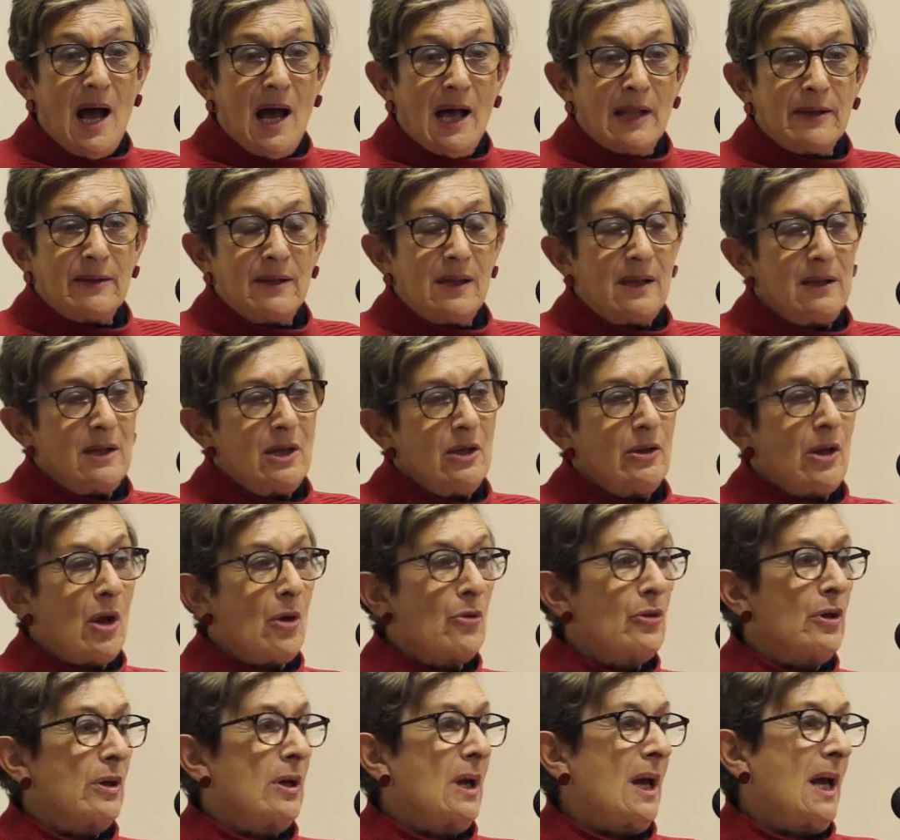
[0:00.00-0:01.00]
And, you
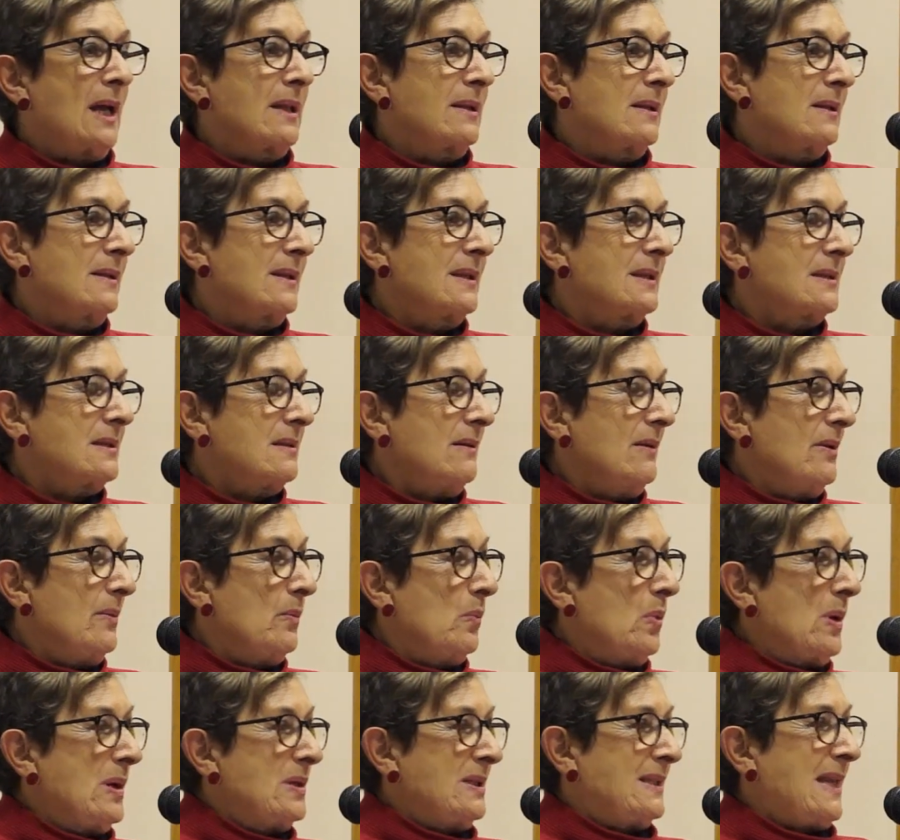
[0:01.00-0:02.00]
know,
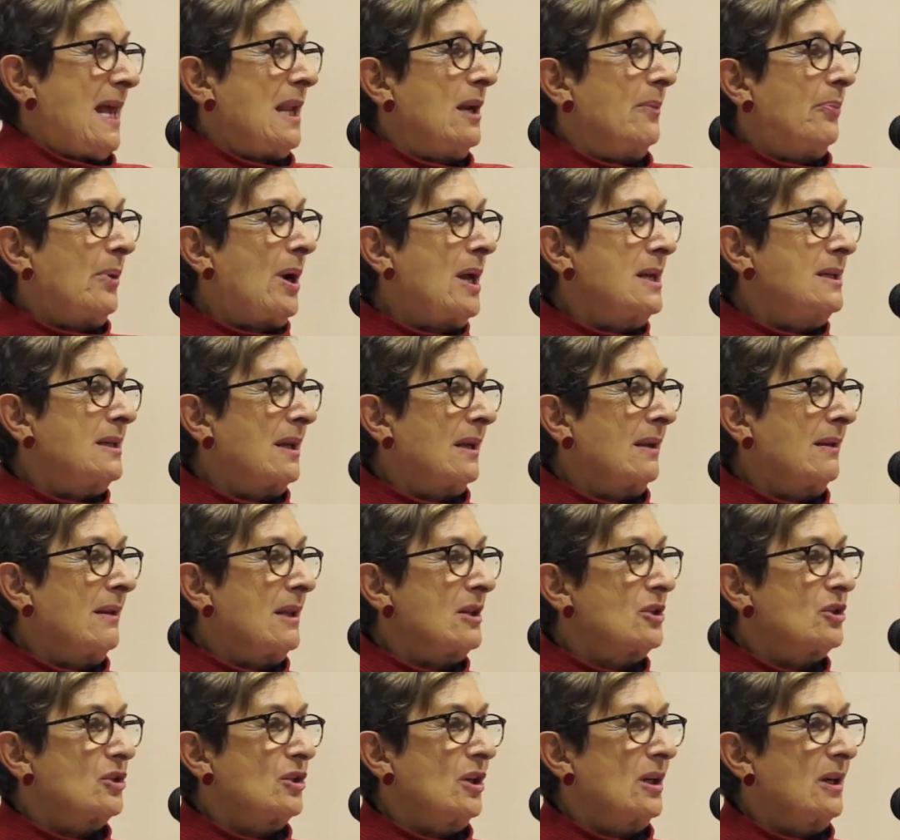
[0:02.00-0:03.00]
we're celebrating
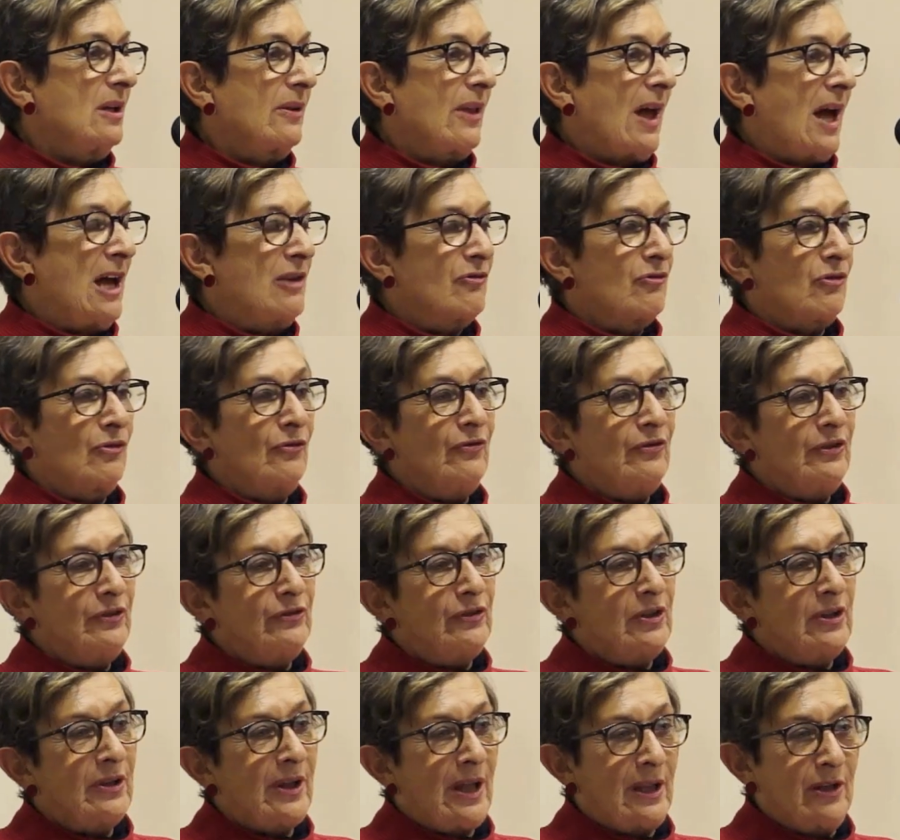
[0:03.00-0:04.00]
this year the
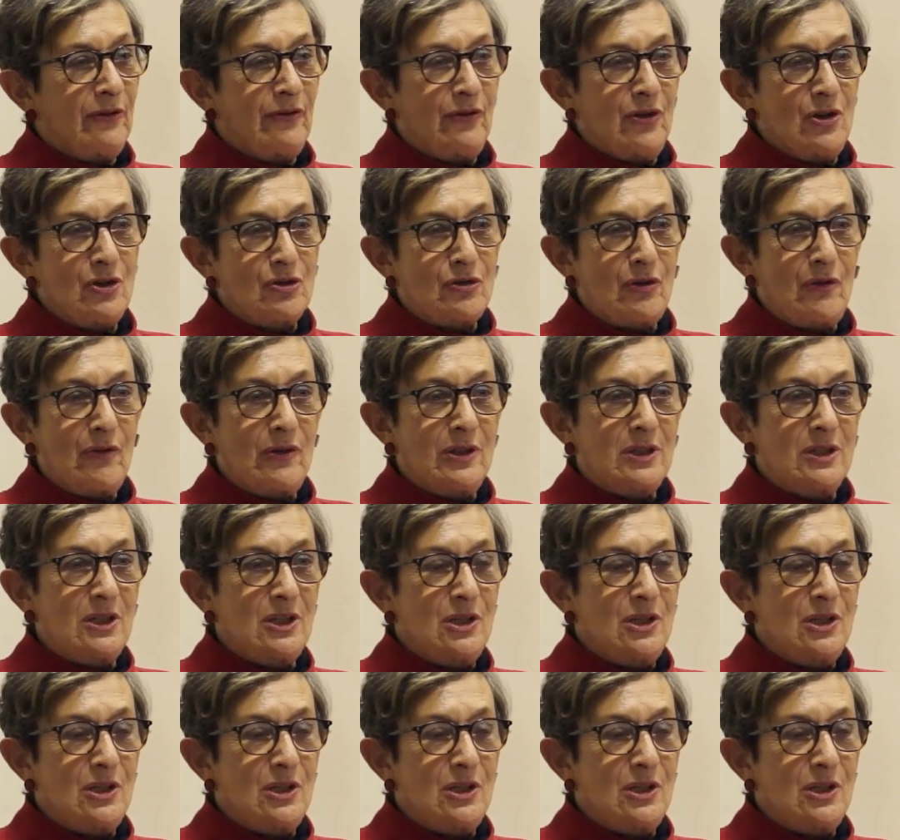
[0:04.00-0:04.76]
150th anniversary of the